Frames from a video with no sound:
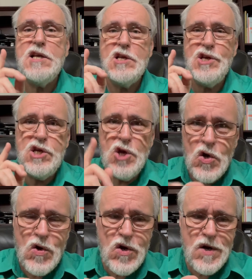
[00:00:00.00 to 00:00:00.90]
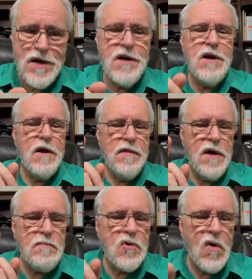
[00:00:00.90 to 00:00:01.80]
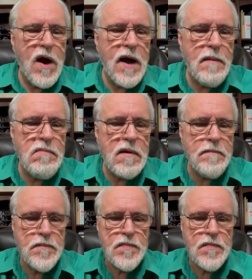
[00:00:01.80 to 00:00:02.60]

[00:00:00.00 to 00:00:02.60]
you're the problem.